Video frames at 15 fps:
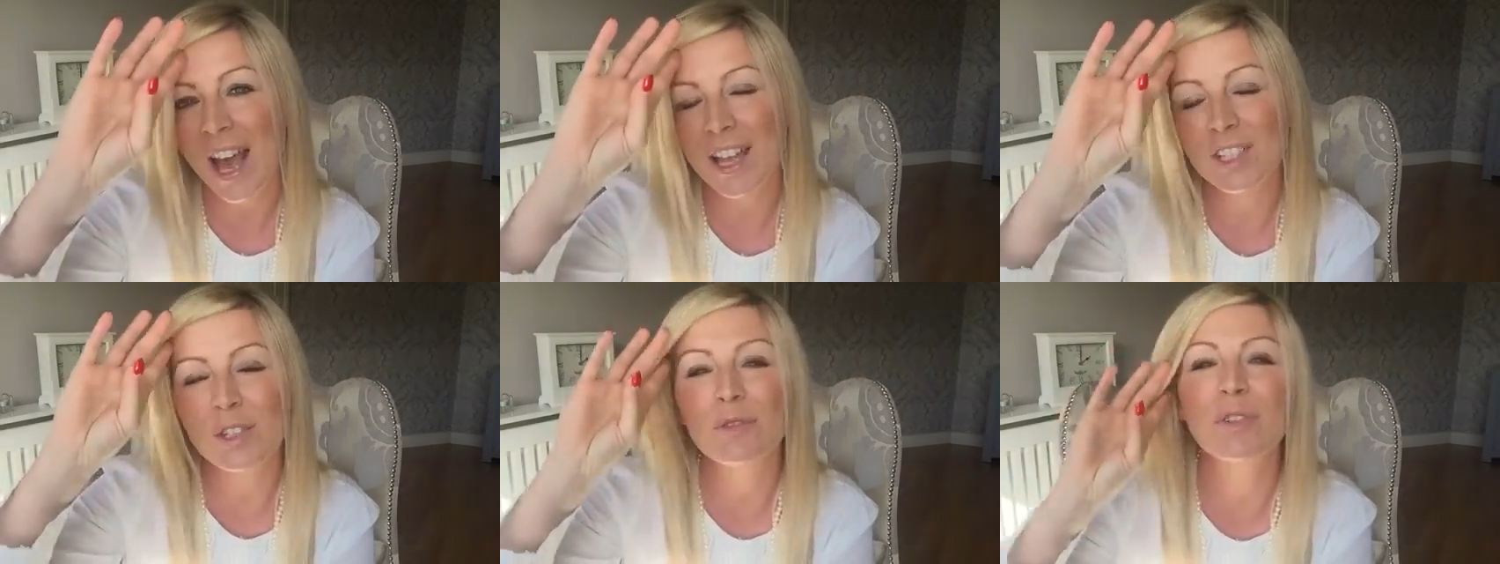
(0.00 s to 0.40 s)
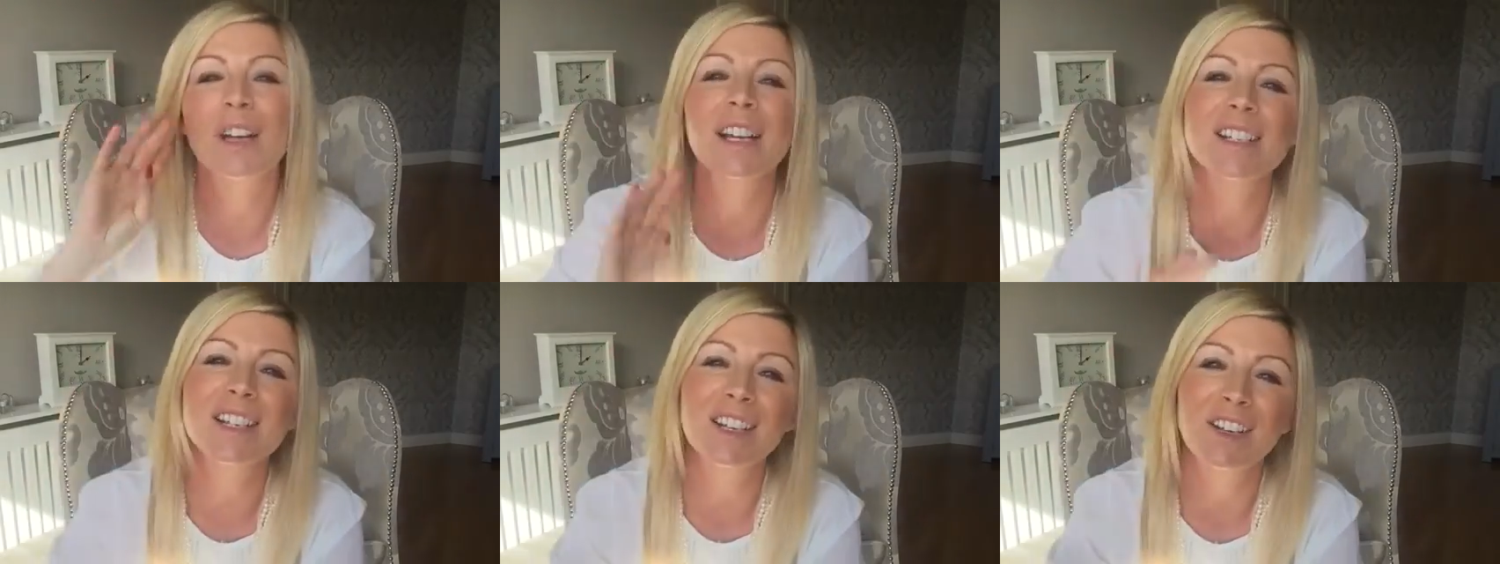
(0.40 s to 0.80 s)
And don't
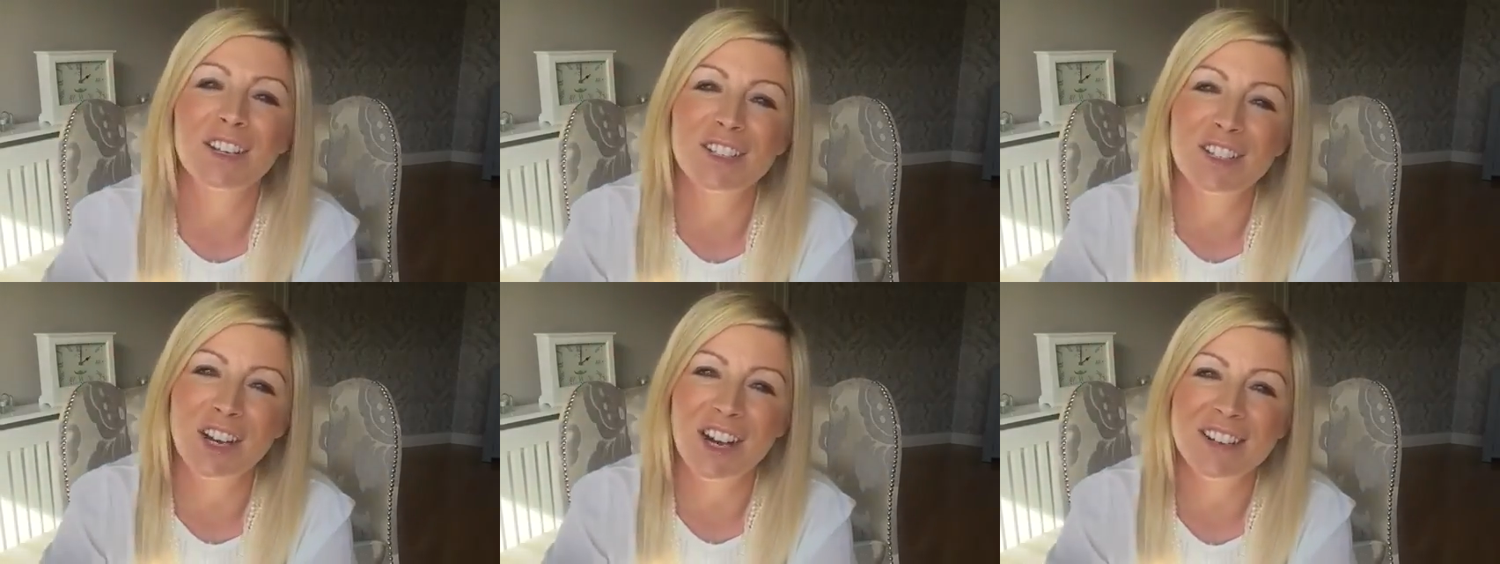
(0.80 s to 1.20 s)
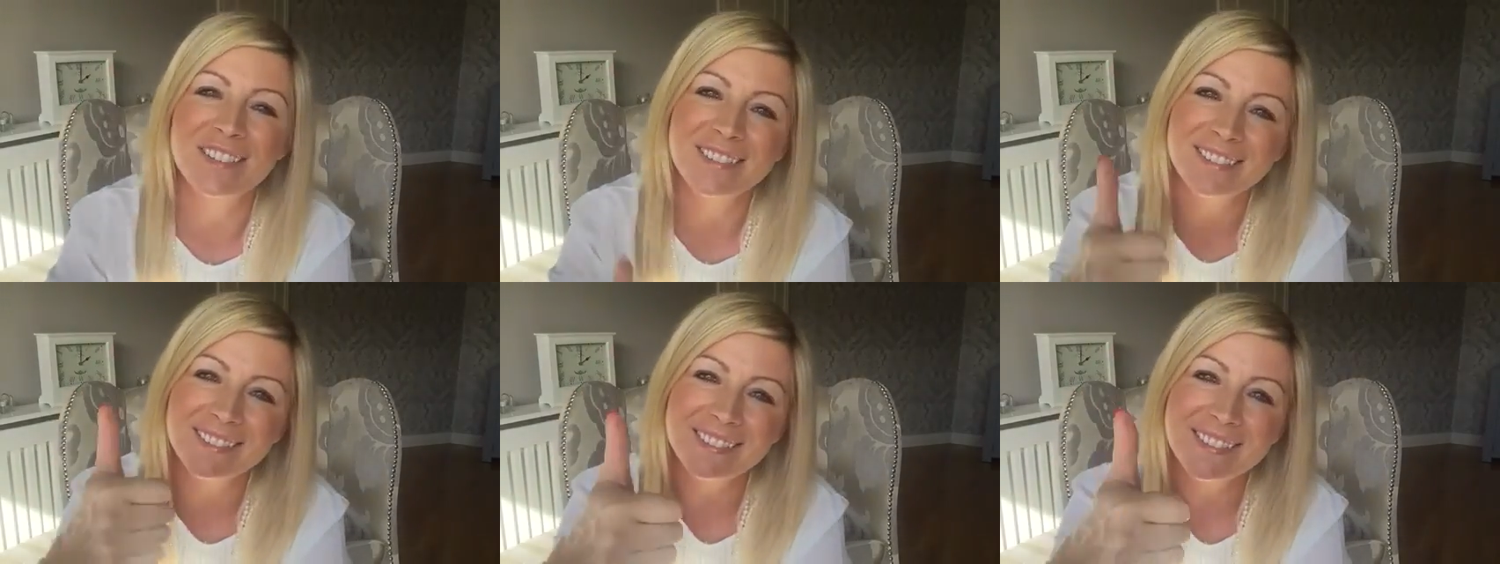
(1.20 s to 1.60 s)
forget to like and share.
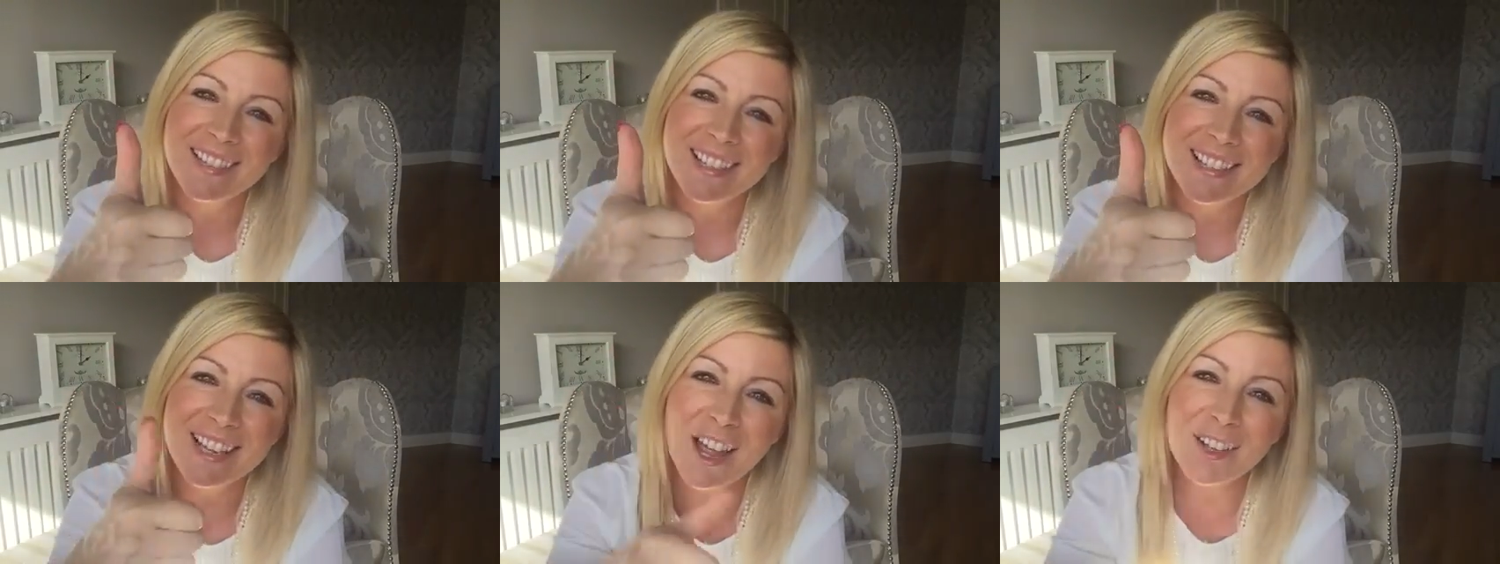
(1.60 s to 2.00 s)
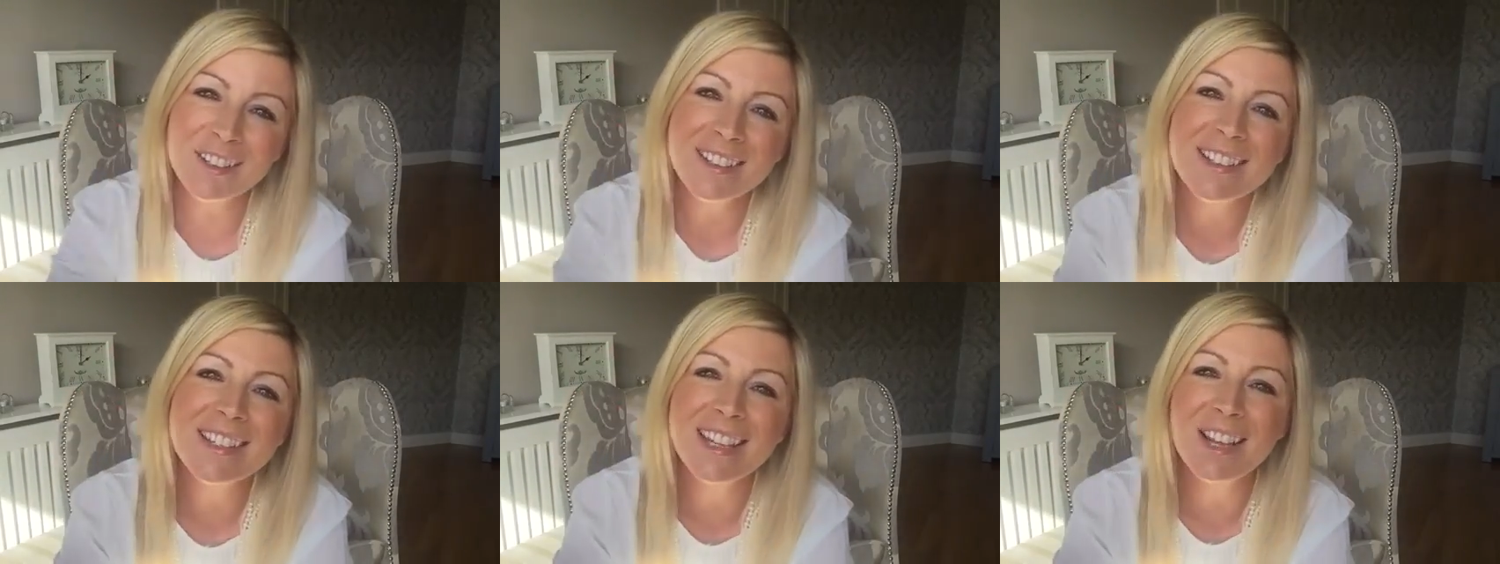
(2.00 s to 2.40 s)

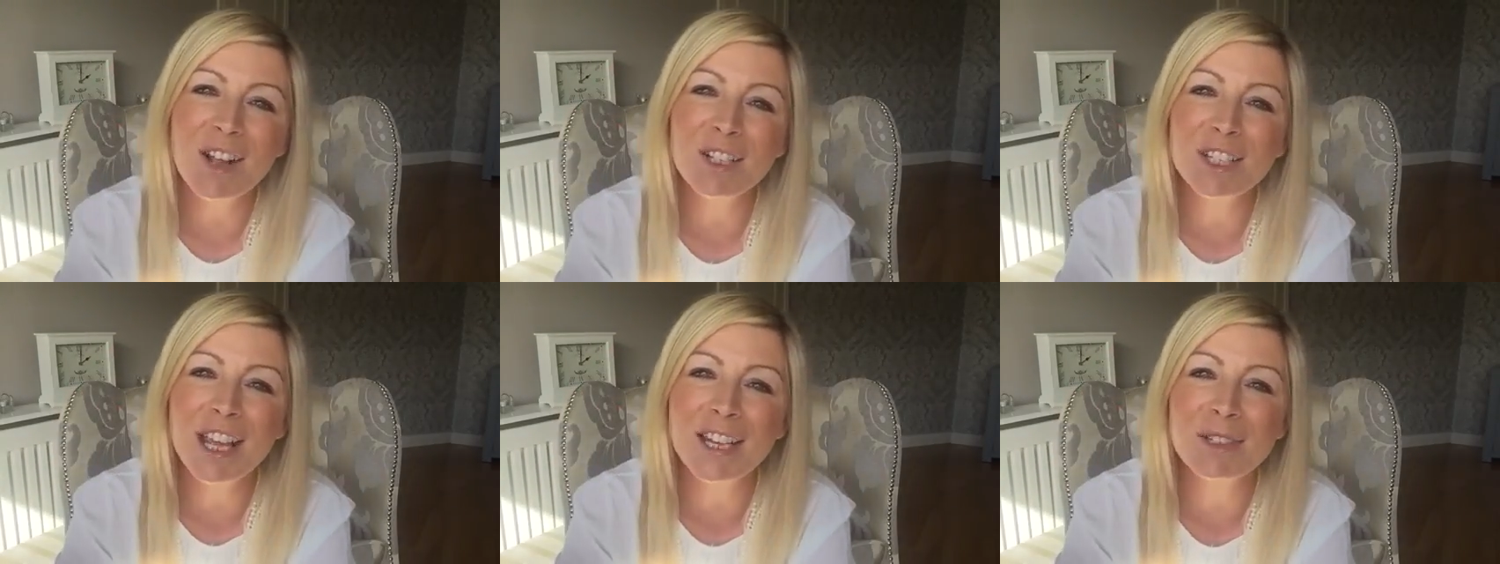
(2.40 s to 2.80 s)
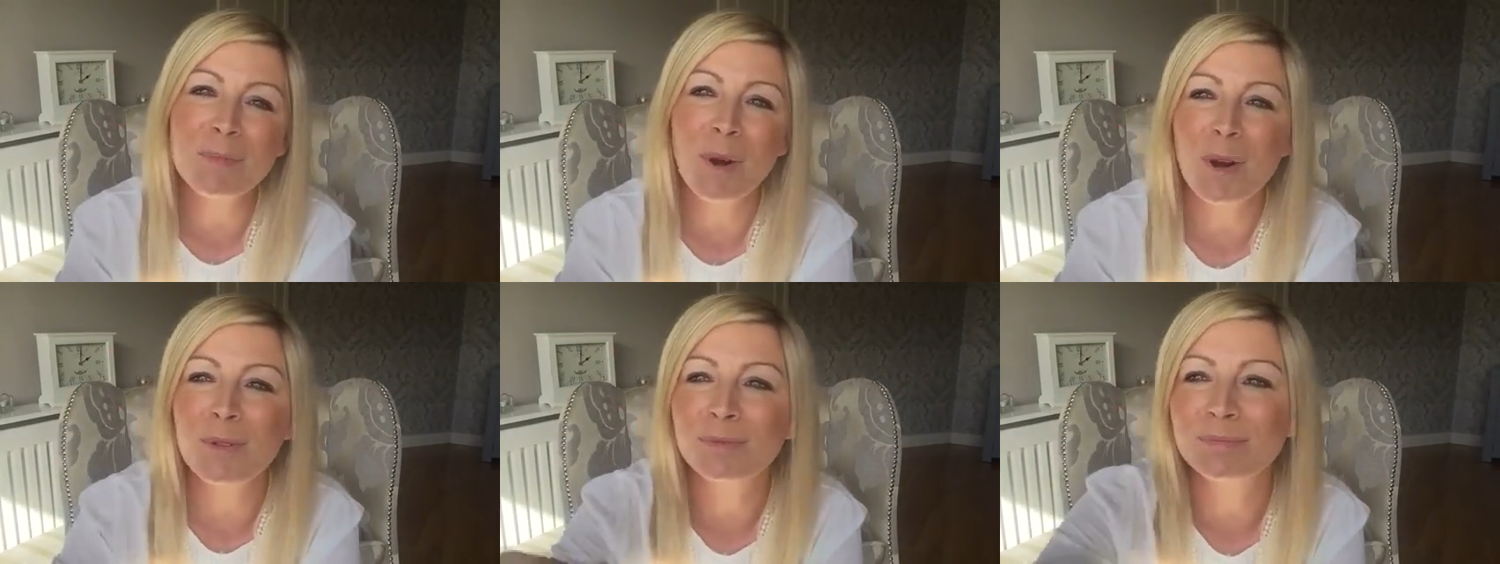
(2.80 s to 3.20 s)
Salam, see you all again
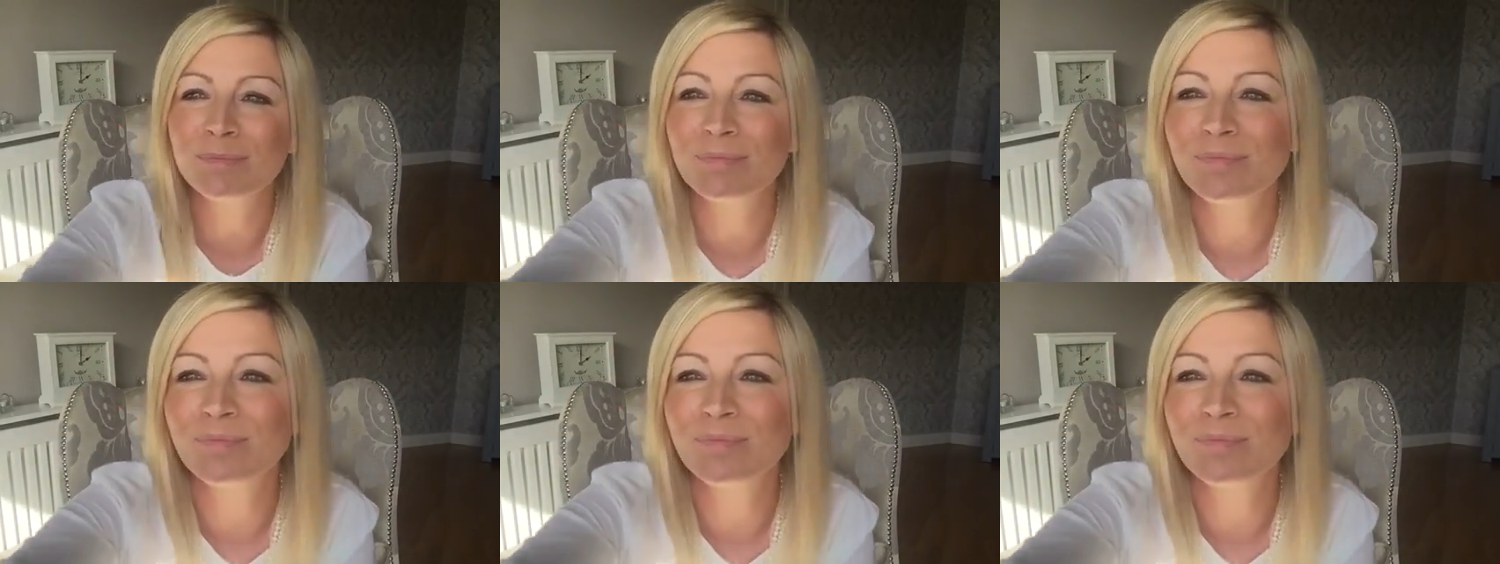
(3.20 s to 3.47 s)
tomorrow.